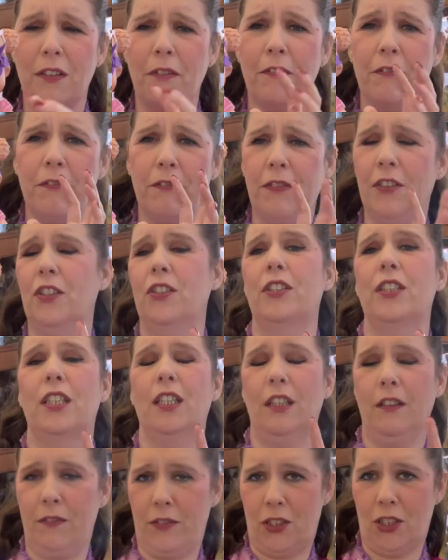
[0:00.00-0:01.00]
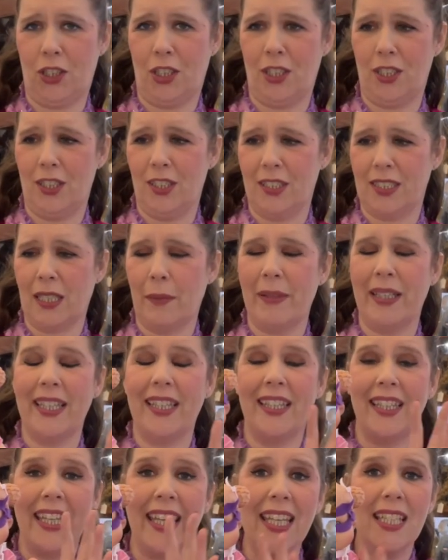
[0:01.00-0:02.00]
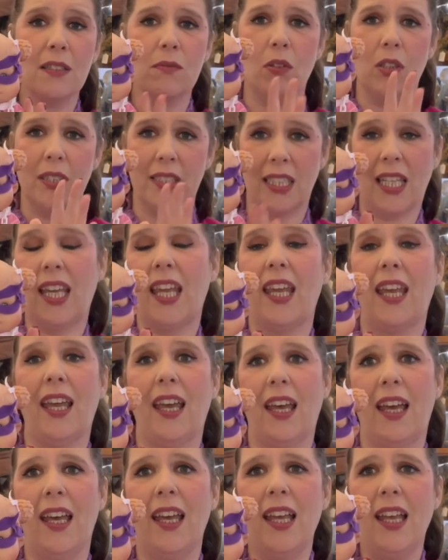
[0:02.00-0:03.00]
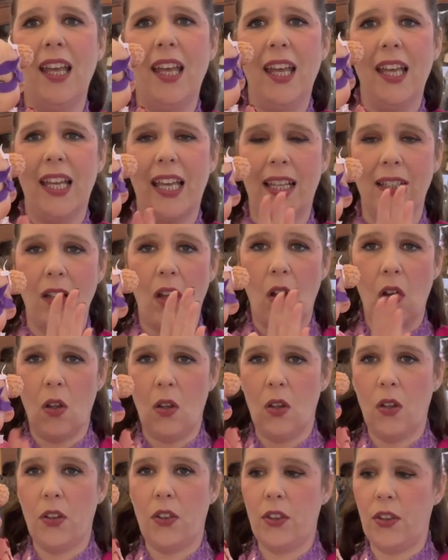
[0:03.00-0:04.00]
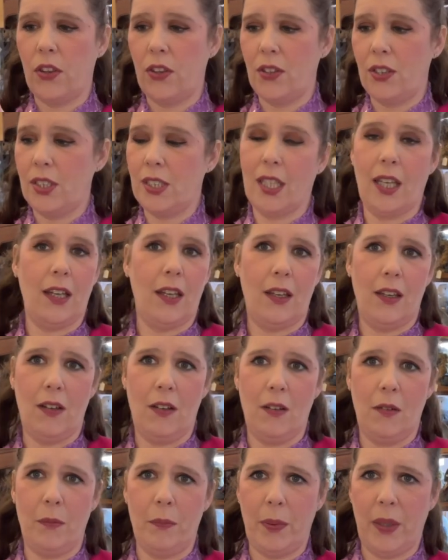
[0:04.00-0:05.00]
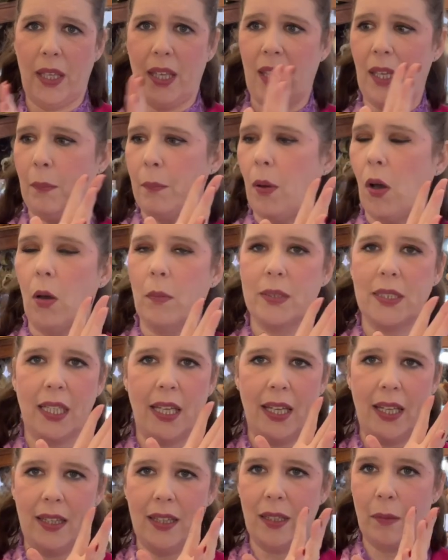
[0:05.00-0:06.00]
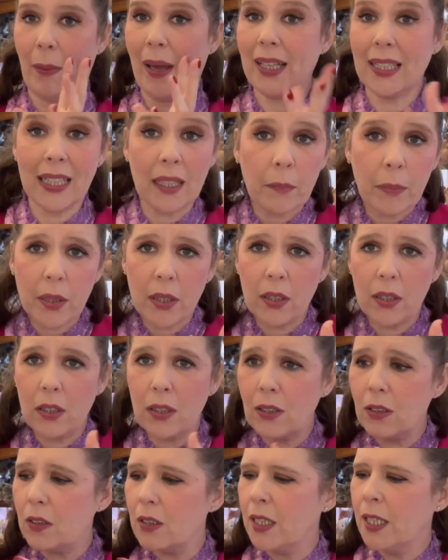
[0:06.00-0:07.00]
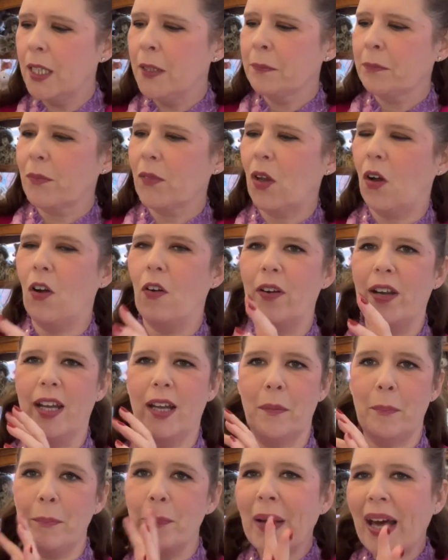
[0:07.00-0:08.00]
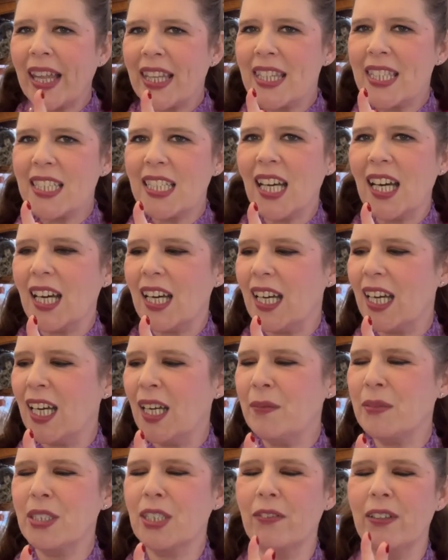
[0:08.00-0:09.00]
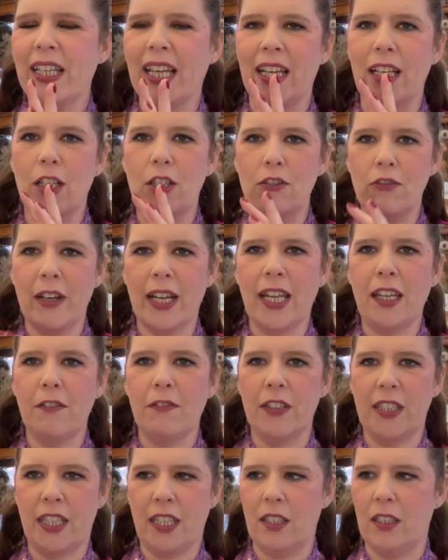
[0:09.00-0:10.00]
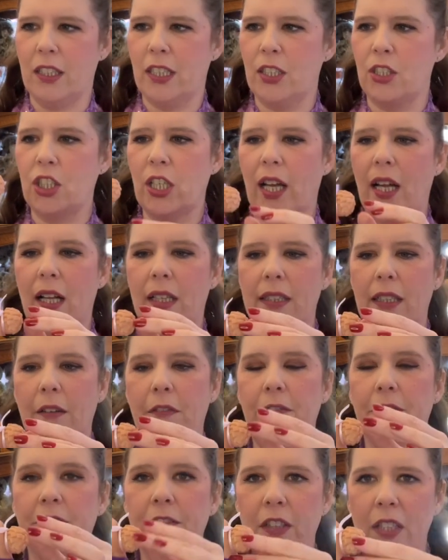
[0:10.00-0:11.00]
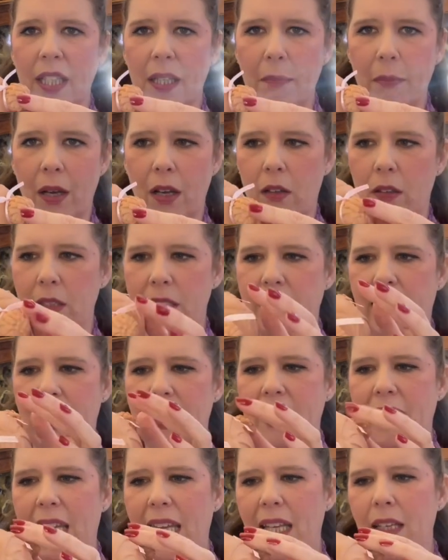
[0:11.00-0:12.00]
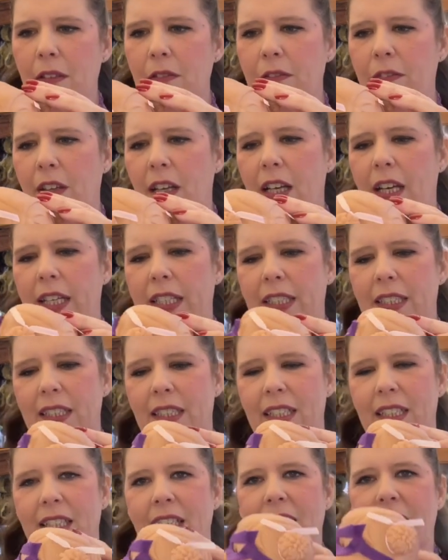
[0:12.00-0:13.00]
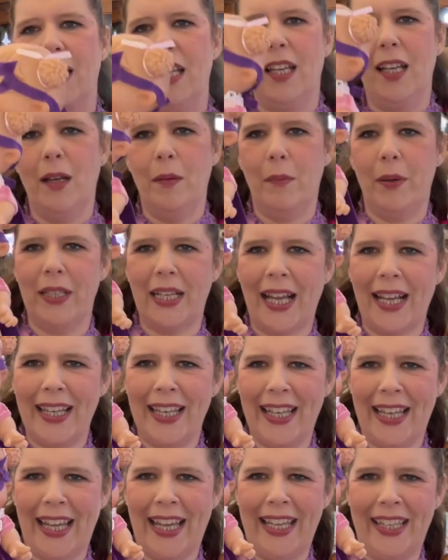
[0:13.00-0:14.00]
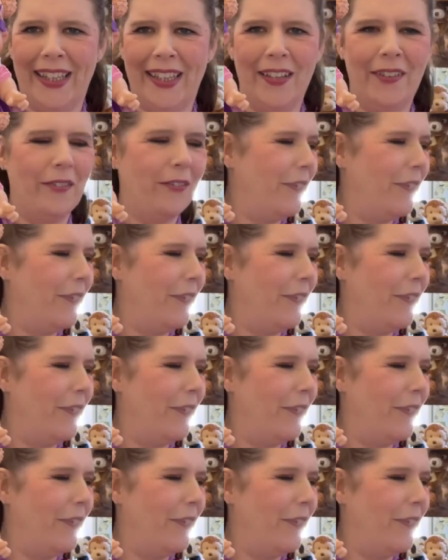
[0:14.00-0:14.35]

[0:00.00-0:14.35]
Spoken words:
the fun of dolls, I mean, these ones here can also be popped in the paddling pool or at bath time. So again, great for the younger child. They're fully molded in vinyl, but I like the